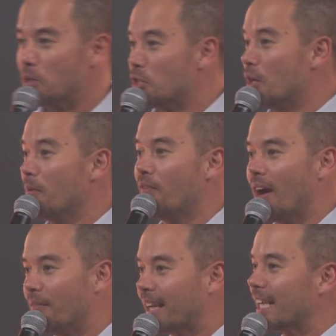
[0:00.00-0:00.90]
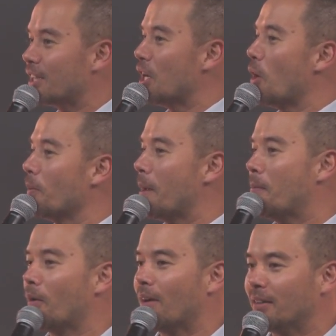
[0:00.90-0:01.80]
would you do me a favor? Get to know the
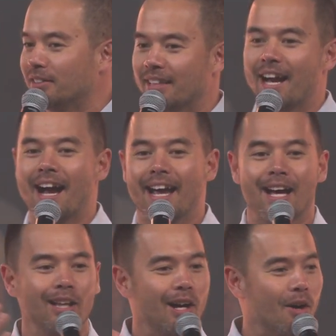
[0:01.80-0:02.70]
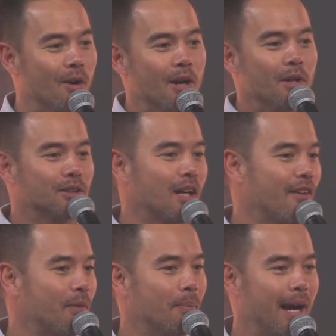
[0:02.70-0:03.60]
people around. Just say hi, hello.
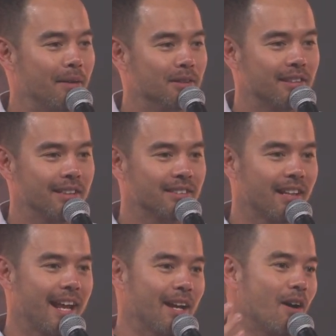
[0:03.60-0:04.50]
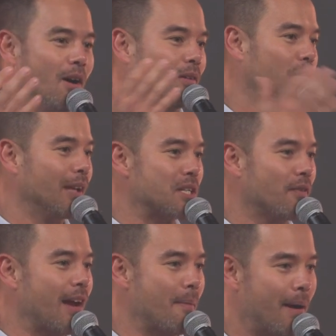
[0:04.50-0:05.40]
Starting off a brand new series today called
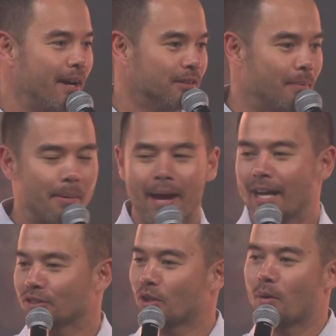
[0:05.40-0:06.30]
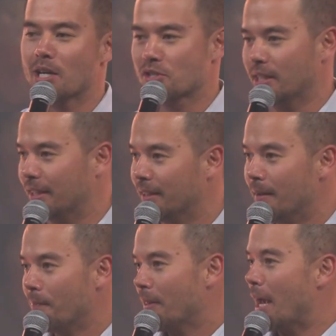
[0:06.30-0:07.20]
Relational Vampires. Maybe ask the
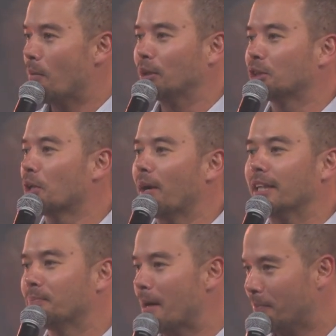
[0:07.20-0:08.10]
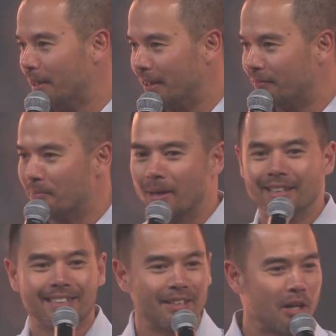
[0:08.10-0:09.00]
question, hey, what's your greatest pet peeve?
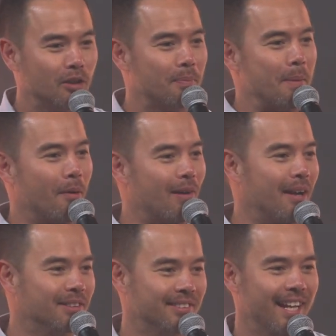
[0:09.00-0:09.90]
But let's get to know some people around us